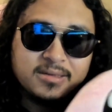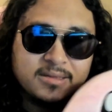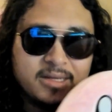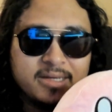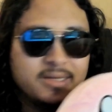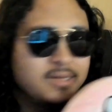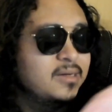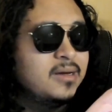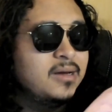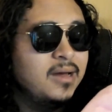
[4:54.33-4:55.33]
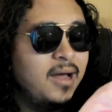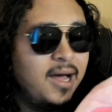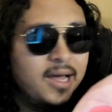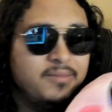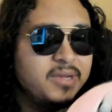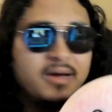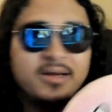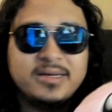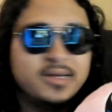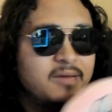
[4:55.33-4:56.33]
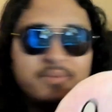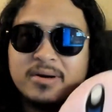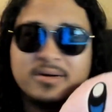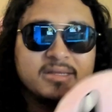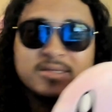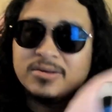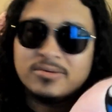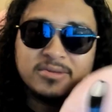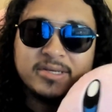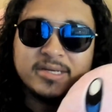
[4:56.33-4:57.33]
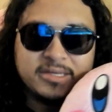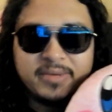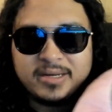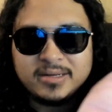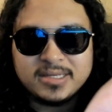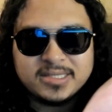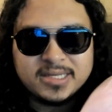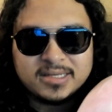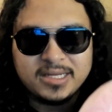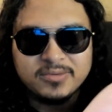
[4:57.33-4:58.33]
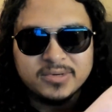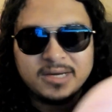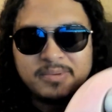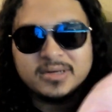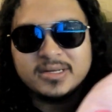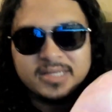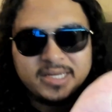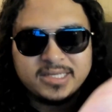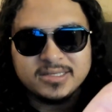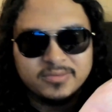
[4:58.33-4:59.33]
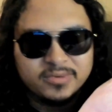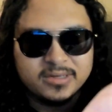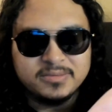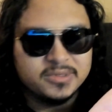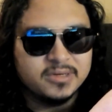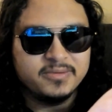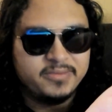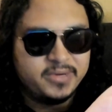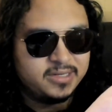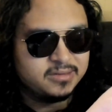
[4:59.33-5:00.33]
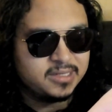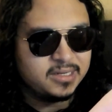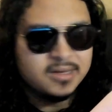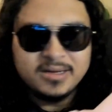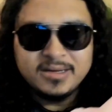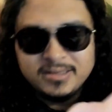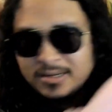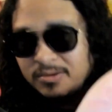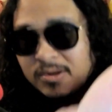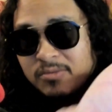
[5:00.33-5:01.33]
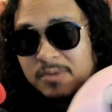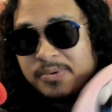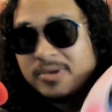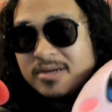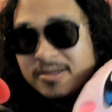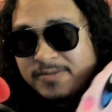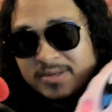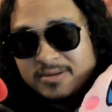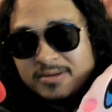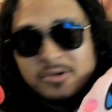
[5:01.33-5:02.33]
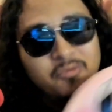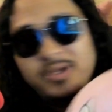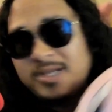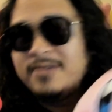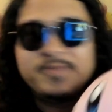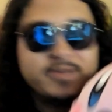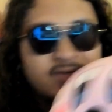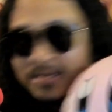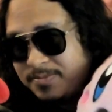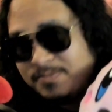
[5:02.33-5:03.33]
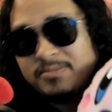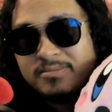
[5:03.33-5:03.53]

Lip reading: Like, I'm not part of this whole thing. Humanity likes to act like we're not part of nature. We're an observer of nature. It's like, no, we're part of it. We effed it up.